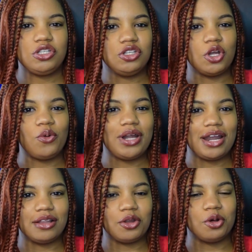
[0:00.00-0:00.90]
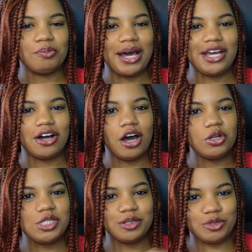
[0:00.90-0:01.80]
No one had a little mic
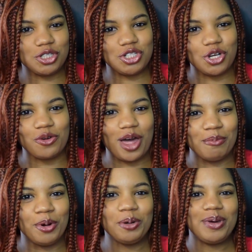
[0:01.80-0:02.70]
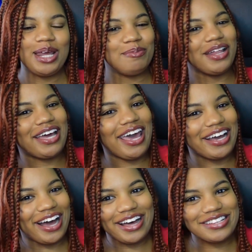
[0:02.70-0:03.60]
on to just show that moment and be like, hey
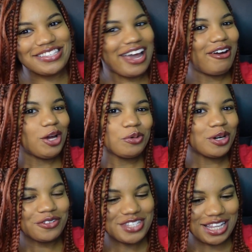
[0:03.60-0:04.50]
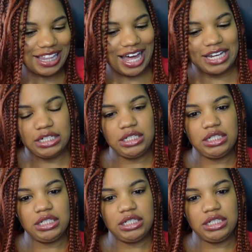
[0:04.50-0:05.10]
guys, Aaron wouldn't have said that.